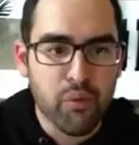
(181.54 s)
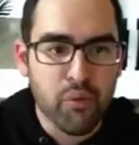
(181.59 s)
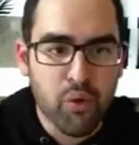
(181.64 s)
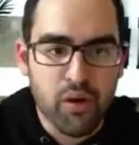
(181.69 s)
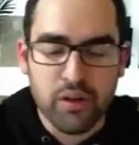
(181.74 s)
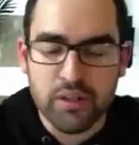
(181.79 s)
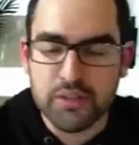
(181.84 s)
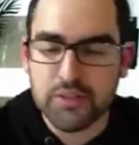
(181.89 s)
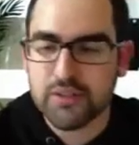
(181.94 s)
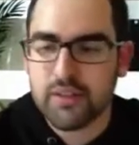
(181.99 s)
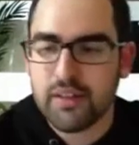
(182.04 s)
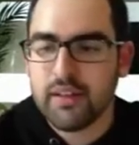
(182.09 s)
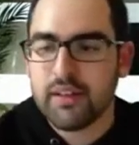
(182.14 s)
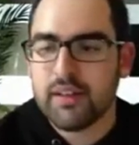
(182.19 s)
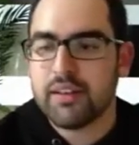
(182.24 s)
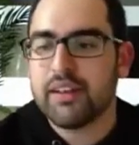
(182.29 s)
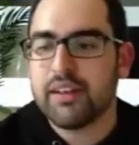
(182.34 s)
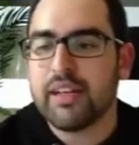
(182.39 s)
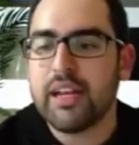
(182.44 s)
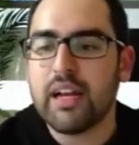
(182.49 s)
works.
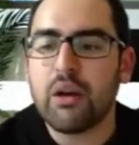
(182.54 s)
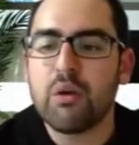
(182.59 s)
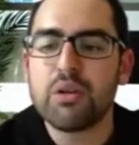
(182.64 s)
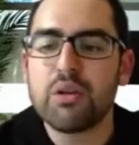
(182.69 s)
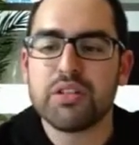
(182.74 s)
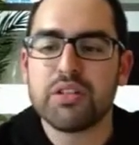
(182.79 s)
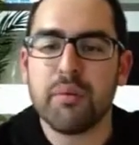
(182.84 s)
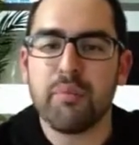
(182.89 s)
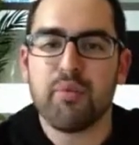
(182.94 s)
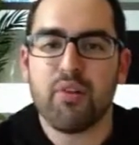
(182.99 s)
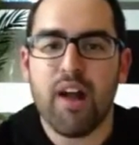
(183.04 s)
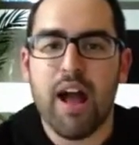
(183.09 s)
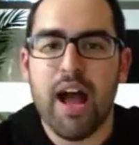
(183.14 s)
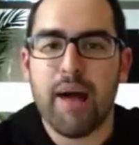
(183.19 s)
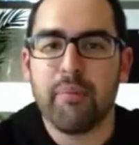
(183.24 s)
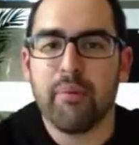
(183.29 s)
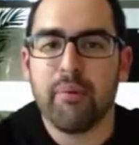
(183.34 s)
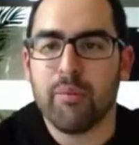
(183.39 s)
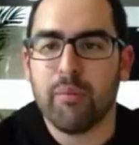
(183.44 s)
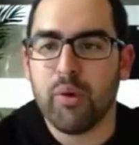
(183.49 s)
Here was the
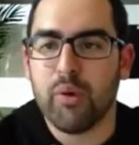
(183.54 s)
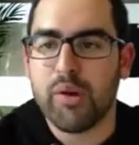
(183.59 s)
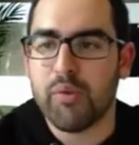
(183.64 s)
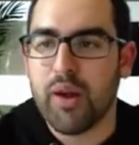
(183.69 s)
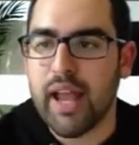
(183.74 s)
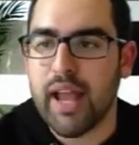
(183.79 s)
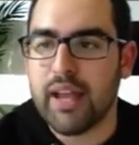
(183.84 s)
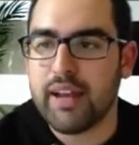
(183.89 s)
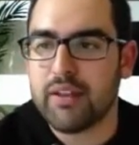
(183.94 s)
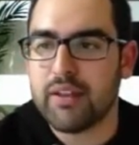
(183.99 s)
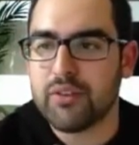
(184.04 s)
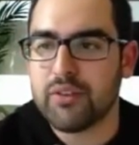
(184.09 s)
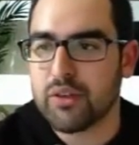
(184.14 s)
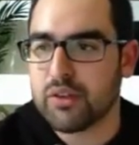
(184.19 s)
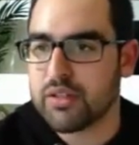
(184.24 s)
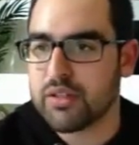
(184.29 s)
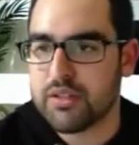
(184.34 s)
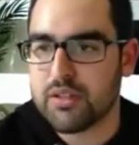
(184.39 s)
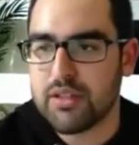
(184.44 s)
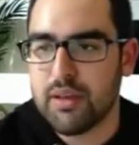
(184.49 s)
problem we ran into,
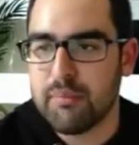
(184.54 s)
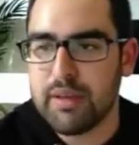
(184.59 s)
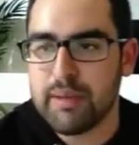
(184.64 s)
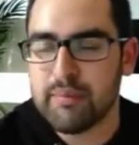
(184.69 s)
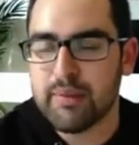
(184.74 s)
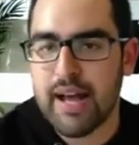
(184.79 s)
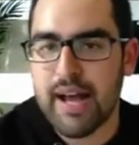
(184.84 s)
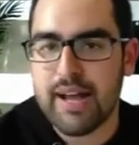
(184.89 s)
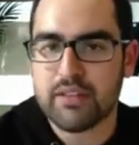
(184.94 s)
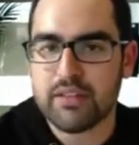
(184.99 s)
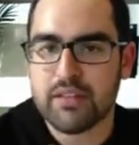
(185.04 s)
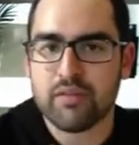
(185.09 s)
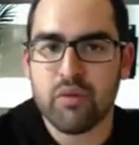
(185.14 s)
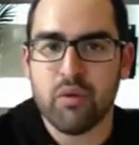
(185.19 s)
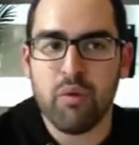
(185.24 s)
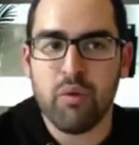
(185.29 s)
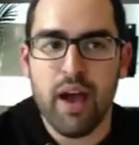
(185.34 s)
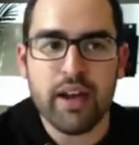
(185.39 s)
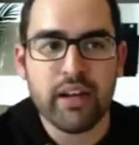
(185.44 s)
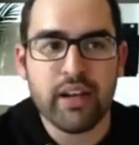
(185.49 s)
because some people asked us, well,
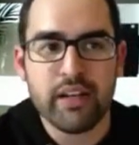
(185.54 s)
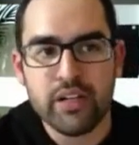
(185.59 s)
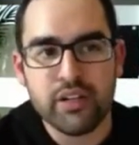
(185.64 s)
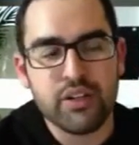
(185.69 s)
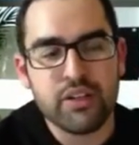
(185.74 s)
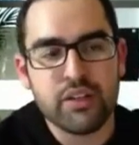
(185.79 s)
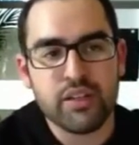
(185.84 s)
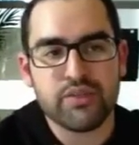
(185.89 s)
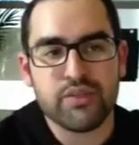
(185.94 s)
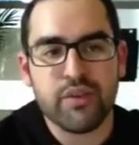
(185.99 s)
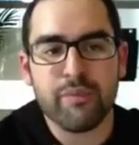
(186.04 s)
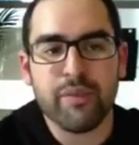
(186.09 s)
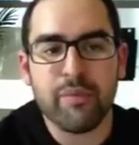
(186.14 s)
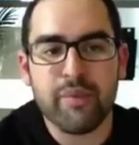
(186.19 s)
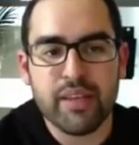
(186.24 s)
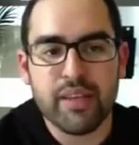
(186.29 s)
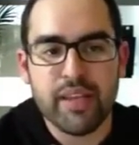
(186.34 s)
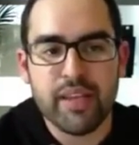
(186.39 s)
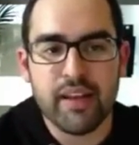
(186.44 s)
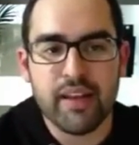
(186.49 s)
why didn't you do this from the
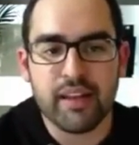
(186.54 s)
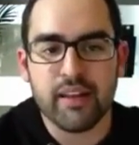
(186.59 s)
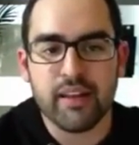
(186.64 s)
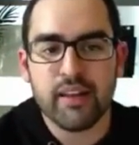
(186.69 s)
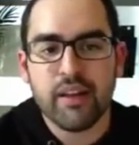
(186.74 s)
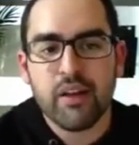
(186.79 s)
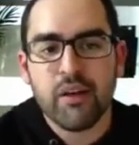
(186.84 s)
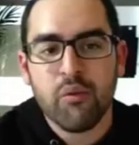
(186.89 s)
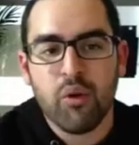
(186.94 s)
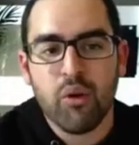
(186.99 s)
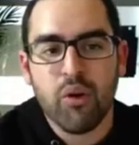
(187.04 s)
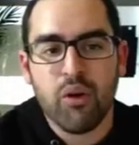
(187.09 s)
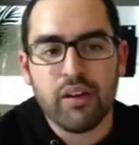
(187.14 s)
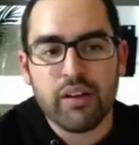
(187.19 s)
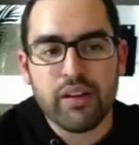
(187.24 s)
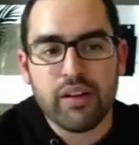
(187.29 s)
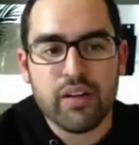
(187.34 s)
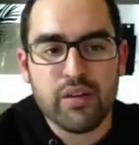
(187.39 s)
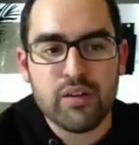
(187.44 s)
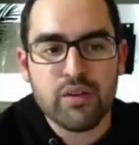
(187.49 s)
beginning? Well,
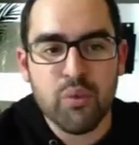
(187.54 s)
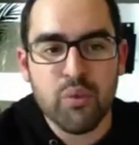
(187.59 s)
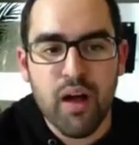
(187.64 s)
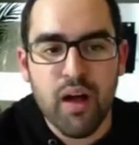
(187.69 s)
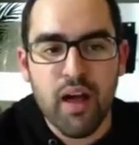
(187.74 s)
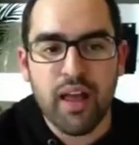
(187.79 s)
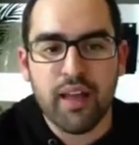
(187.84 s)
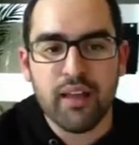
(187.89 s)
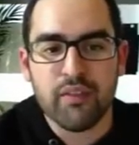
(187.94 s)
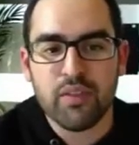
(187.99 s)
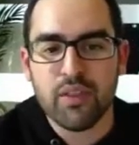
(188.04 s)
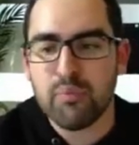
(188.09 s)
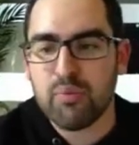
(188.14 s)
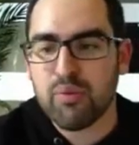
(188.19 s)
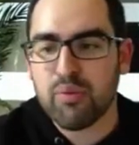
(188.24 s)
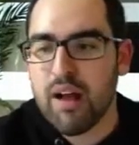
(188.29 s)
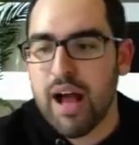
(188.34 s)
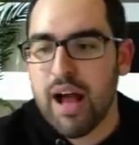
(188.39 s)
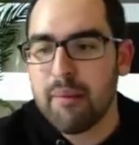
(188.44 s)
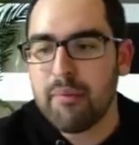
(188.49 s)
here's why. The
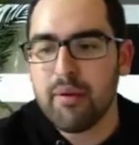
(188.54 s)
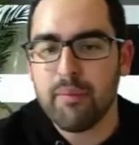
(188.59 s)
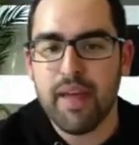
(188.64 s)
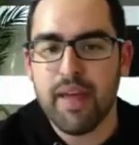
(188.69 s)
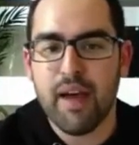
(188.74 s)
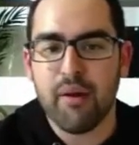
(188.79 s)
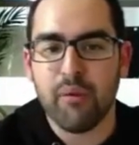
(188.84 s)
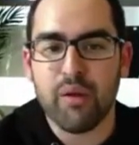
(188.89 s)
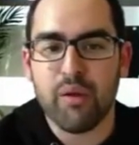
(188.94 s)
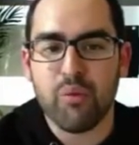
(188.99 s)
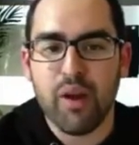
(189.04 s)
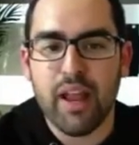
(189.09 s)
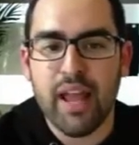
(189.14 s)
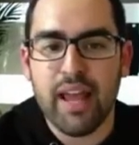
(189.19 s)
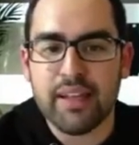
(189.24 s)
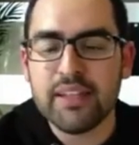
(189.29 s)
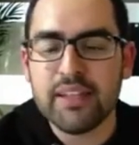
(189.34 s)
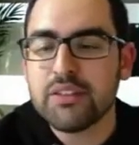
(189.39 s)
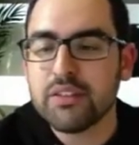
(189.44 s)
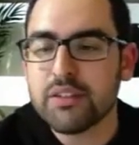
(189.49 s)
problem that we ran
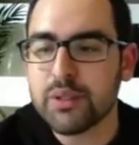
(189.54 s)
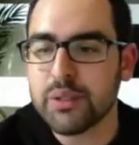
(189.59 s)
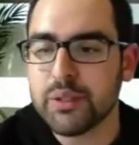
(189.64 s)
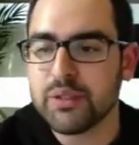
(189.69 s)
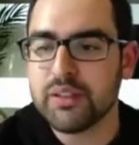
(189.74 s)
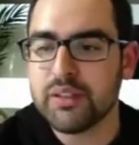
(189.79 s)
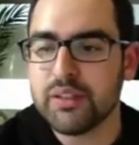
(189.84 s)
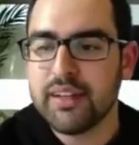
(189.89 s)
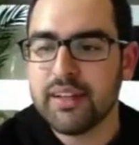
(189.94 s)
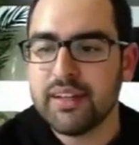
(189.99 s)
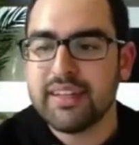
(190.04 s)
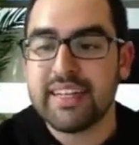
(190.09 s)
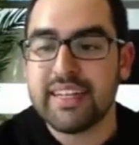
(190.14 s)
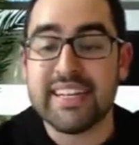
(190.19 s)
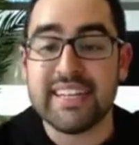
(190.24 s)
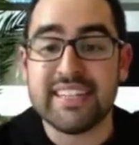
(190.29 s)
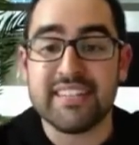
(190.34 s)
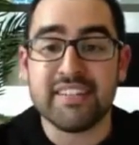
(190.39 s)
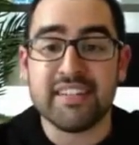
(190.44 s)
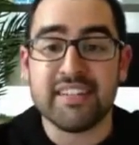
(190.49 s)
into
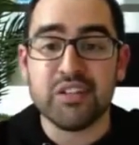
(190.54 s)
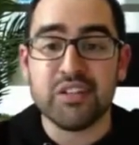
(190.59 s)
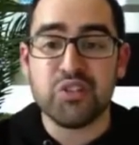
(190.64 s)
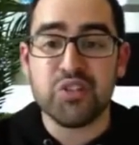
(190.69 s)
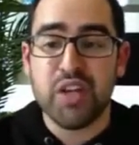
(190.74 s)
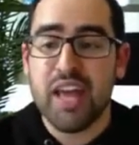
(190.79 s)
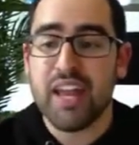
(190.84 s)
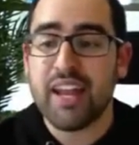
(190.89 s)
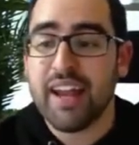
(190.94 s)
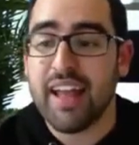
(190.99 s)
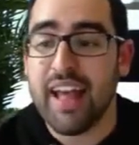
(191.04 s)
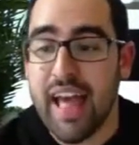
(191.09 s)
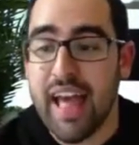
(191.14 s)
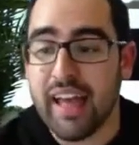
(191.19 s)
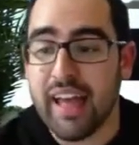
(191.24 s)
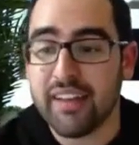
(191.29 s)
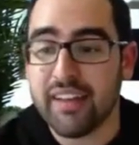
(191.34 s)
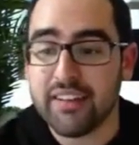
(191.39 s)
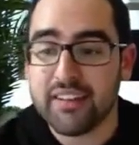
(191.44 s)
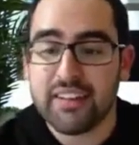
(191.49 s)
is Jen and
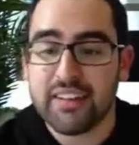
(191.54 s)
I,